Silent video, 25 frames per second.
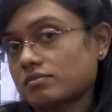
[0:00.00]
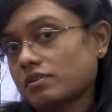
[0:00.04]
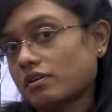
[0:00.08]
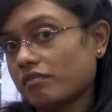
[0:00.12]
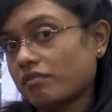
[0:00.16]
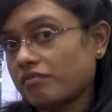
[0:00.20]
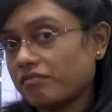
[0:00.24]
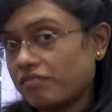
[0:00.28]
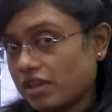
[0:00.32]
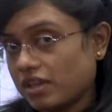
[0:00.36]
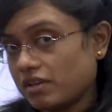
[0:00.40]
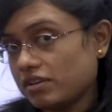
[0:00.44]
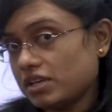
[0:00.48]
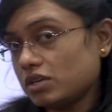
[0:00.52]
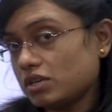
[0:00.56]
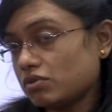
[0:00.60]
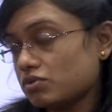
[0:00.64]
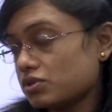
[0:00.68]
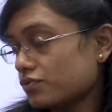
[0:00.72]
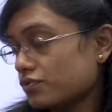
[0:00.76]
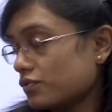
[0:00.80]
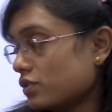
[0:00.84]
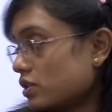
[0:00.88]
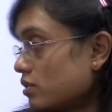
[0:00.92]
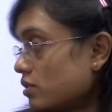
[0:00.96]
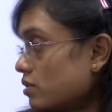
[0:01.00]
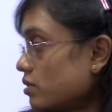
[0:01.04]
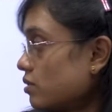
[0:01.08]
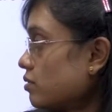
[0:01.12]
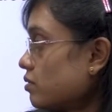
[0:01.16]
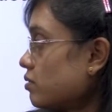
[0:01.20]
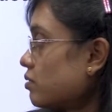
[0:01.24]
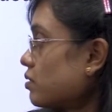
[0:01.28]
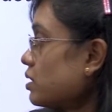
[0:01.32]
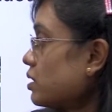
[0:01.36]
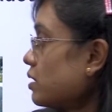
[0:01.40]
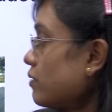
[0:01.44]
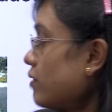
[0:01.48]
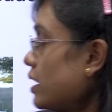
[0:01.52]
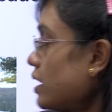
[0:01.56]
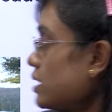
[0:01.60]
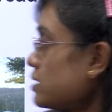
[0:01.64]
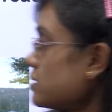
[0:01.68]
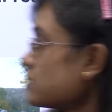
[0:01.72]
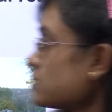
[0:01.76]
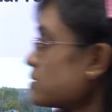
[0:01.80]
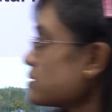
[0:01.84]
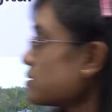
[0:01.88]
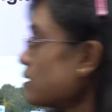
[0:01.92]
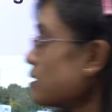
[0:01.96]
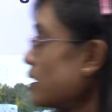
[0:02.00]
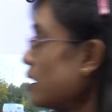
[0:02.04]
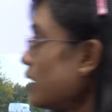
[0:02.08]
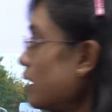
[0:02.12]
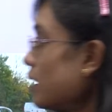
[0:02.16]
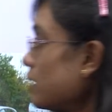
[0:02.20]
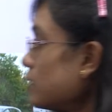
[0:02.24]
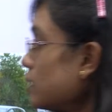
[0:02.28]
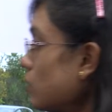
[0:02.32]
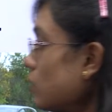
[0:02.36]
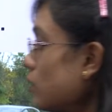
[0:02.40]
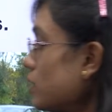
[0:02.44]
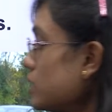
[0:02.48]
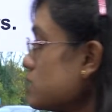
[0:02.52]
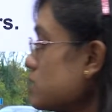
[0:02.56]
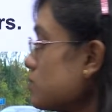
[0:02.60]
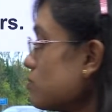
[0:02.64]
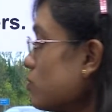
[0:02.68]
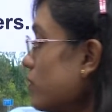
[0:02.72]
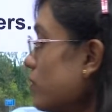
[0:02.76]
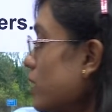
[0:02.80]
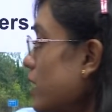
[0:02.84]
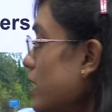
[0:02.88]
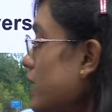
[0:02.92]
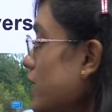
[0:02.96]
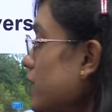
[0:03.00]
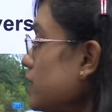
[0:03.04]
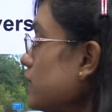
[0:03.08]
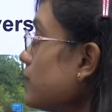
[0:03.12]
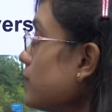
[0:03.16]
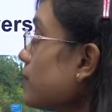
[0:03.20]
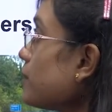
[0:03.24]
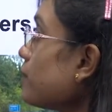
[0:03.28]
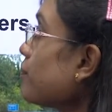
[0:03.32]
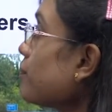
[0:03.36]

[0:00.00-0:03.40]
Very useful device. Now let's move ahead.